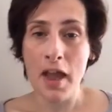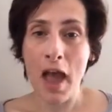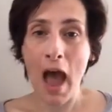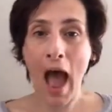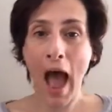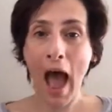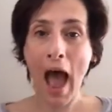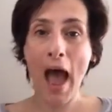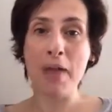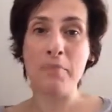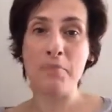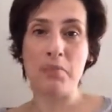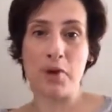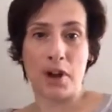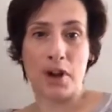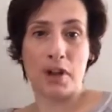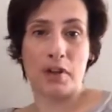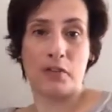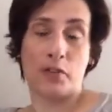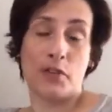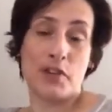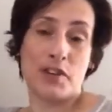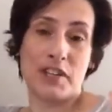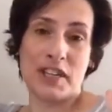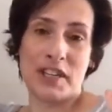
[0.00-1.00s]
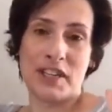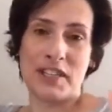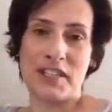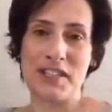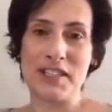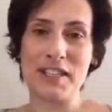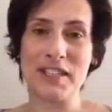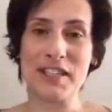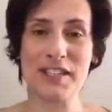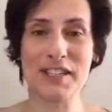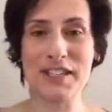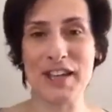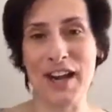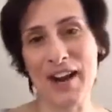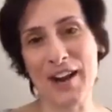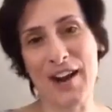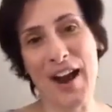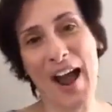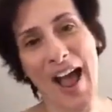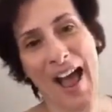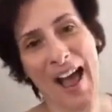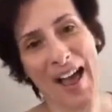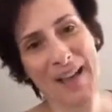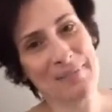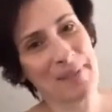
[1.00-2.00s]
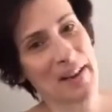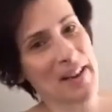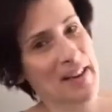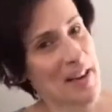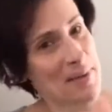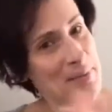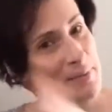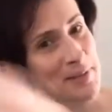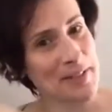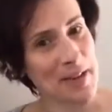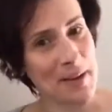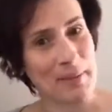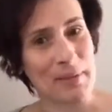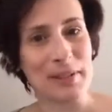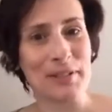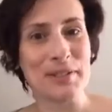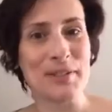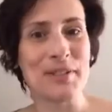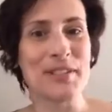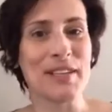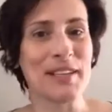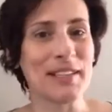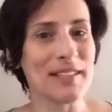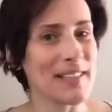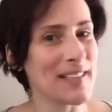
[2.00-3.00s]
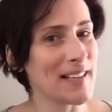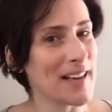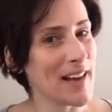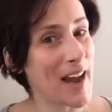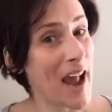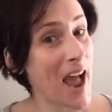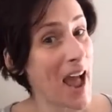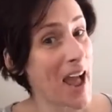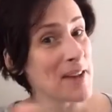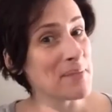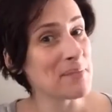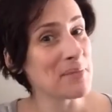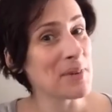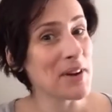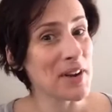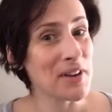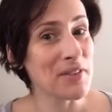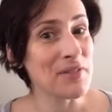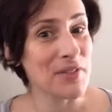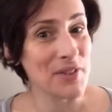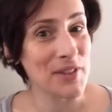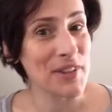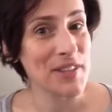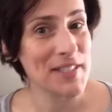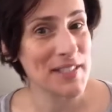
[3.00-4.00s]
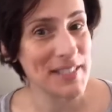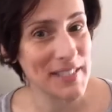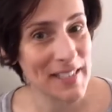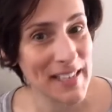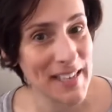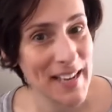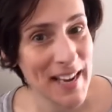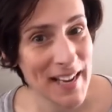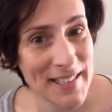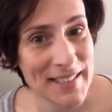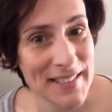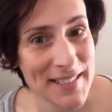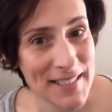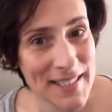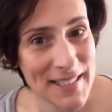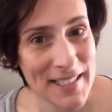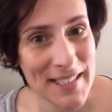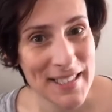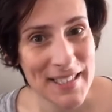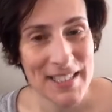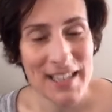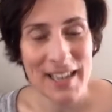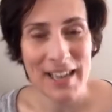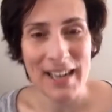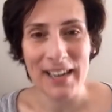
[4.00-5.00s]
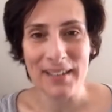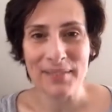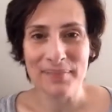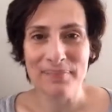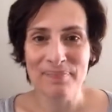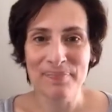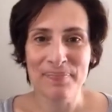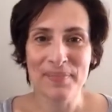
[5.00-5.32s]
I'm running for DNC chair. Hi, my name is Debbie Lou Signan, and I'm running for the DNC chair.